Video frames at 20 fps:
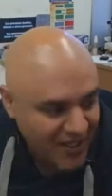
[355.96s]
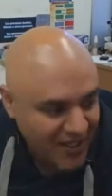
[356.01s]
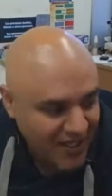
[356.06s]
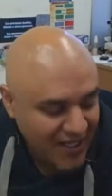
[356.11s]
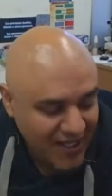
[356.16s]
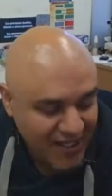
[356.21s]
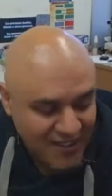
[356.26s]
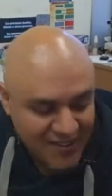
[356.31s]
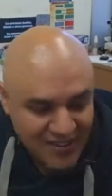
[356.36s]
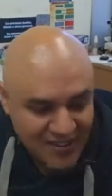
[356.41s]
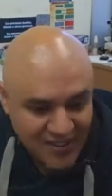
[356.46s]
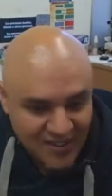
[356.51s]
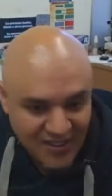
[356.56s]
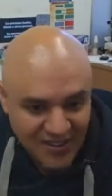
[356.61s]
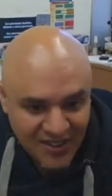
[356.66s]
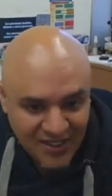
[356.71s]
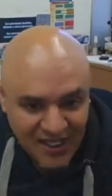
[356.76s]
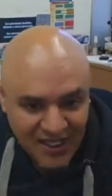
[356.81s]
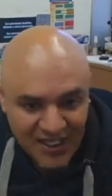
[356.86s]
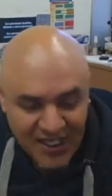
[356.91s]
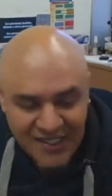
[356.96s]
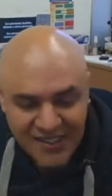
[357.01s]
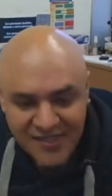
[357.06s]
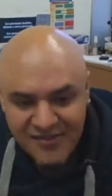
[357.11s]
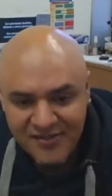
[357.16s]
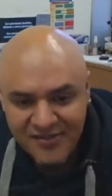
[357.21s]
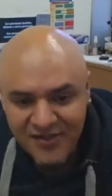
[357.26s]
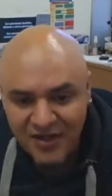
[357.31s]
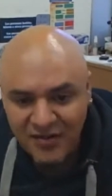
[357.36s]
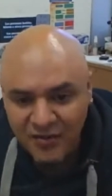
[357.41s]
And uh, and let's
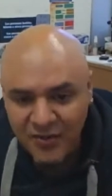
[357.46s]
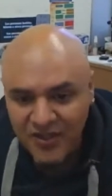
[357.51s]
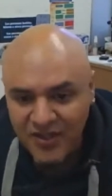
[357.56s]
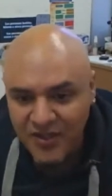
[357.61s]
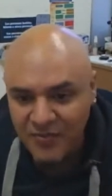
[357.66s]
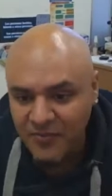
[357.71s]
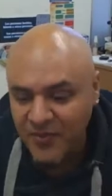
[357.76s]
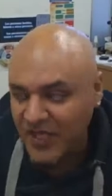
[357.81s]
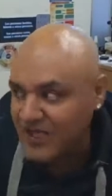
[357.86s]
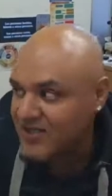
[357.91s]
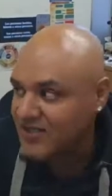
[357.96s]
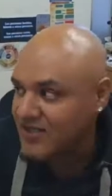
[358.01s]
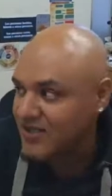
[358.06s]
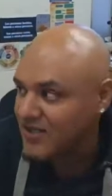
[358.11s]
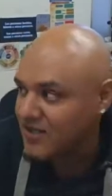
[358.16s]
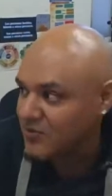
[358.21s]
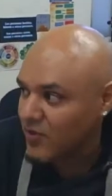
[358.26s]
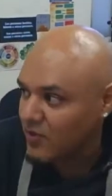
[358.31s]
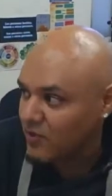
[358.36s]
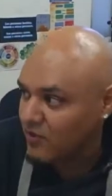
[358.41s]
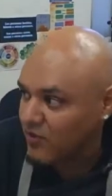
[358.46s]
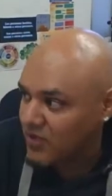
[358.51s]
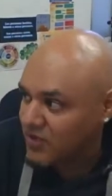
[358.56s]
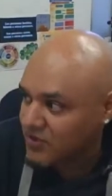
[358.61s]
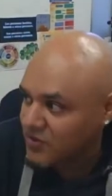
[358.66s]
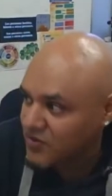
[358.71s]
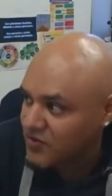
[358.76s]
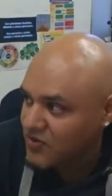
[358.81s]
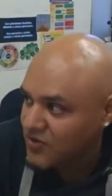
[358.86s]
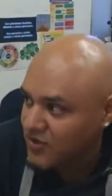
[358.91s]
start with the basics. We
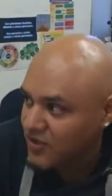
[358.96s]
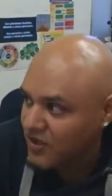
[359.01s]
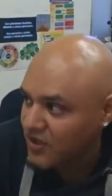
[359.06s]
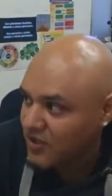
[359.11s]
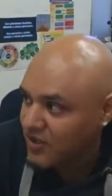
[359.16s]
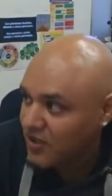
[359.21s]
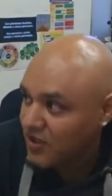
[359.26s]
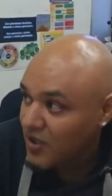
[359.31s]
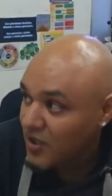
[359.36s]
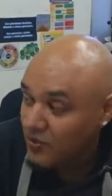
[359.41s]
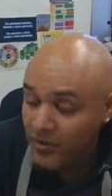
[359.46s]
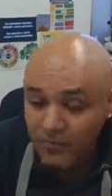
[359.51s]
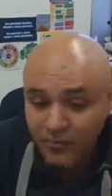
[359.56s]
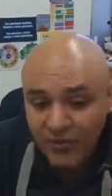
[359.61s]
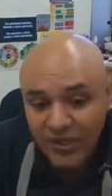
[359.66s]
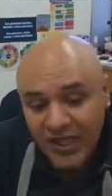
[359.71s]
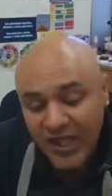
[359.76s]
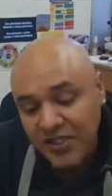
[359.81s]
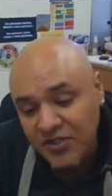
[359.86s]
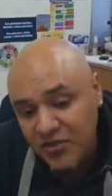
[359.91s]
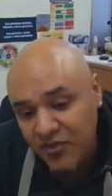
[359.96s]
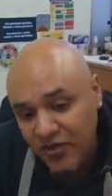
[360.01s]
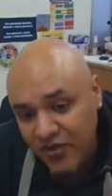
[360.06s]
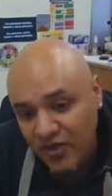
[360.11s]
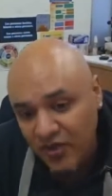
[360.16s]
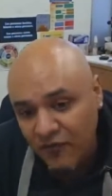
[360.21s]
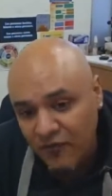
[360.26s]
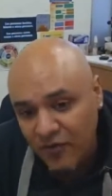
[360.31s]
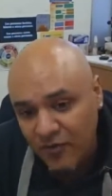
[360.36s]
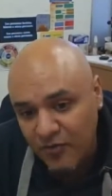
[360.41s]
want to share. We would like to
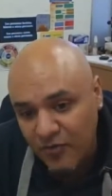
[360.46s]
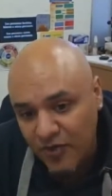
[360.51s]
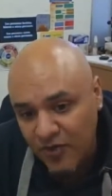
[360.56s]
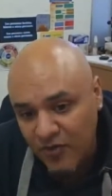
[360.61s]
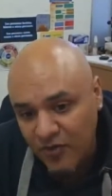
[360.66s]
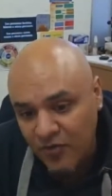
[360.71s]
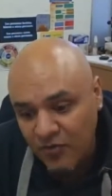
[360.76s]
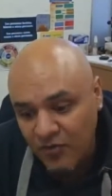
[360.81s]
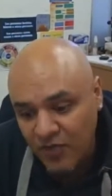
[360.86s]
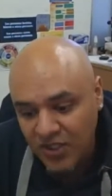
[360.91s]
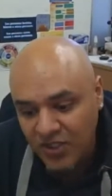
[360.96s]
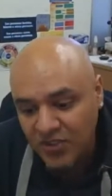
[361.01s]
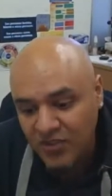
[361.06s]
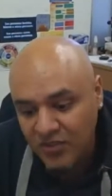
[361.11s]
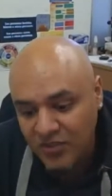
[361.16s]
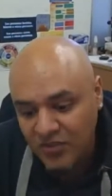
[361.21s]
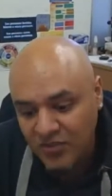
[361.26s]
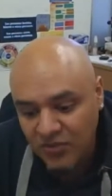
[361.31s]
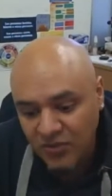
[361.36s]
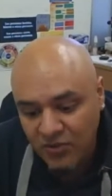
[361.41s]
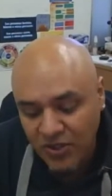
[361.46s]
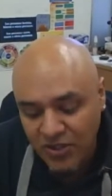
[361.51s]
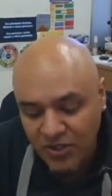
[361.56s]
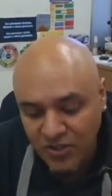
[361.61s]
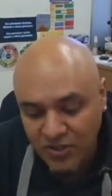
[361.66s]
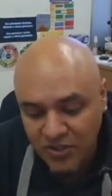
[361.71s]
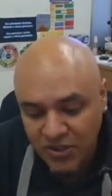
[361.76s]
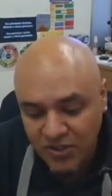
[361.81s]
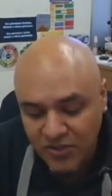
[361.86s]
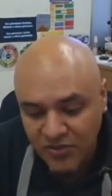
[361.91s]
hear from you what you're doing, what you're
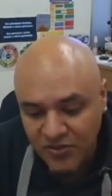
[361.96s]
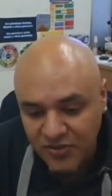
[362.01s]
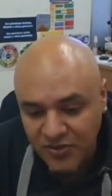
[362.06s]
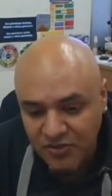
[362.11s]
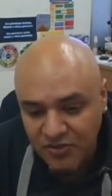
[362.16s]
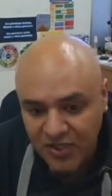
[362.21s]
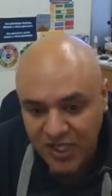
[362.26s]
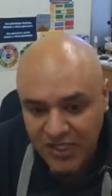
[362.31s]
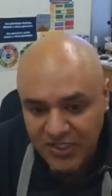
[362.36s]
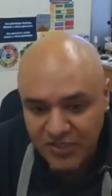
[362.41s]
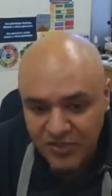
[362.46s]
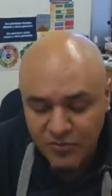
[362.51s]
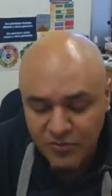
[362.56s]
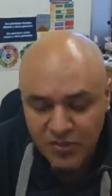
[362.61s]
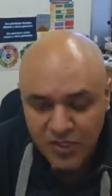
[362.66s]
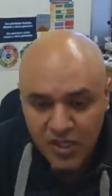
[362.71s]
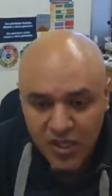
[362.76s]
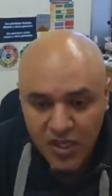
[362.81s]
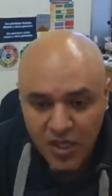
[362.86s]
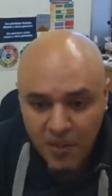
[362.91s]
gonna do in your classroom.